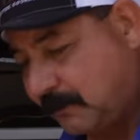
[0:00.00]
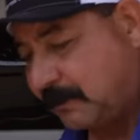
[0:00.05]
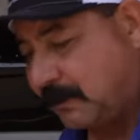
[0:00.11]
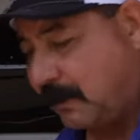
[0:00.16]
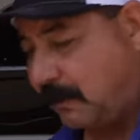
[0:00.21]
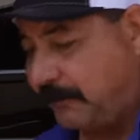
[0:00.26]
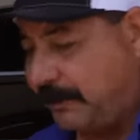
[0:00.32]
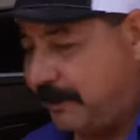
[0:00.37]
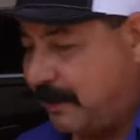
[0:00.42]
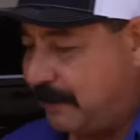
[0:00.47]
because I
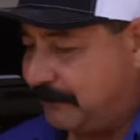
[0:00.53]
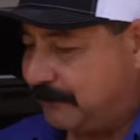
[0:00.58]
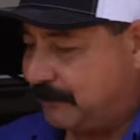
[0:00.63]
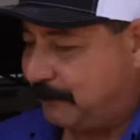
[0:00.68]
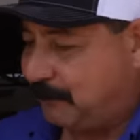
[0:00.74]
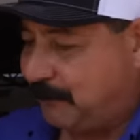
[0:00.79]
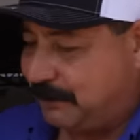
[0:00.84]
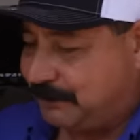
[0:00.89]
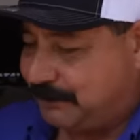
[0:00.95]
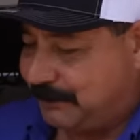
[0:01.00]
already have
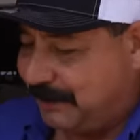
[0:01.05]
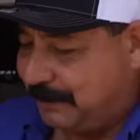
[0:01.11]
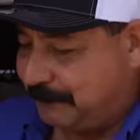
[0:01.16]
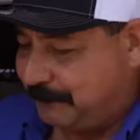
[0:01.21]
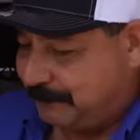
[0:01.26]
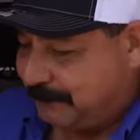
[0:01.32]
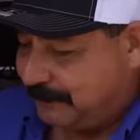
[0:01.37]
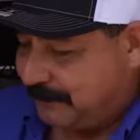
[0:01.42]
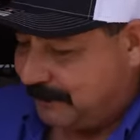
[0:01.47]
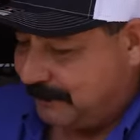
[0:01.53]
some red chile
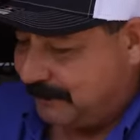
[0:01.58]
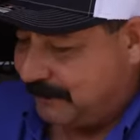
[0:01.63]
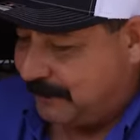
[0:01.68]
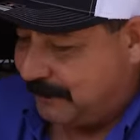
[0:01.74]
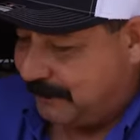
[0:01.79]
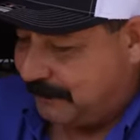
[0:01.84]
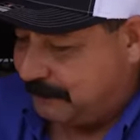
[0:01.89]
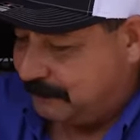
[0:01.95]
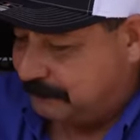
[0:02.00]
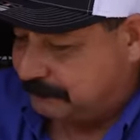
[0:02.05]
in
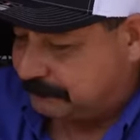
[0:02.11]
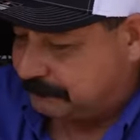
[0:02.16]
there.